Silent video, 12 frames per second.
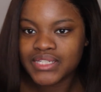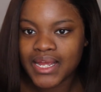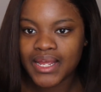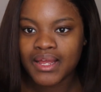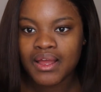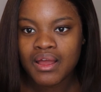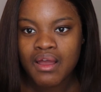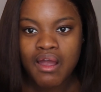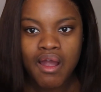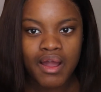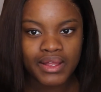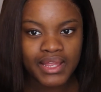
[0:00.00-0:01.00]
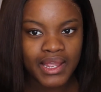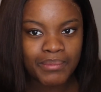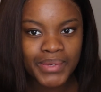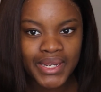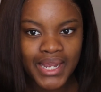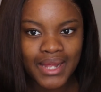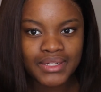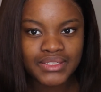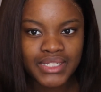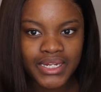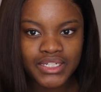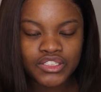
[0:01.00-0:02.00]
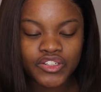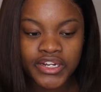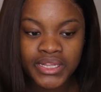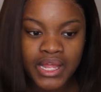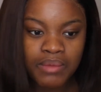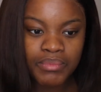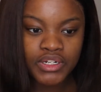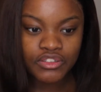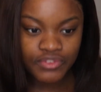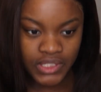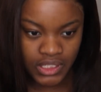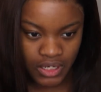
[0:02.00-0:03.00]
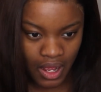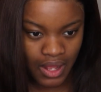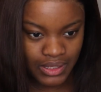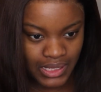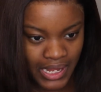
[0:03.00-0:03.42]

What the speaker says: Like on camera it kind of looks like a straight line, but it's really not.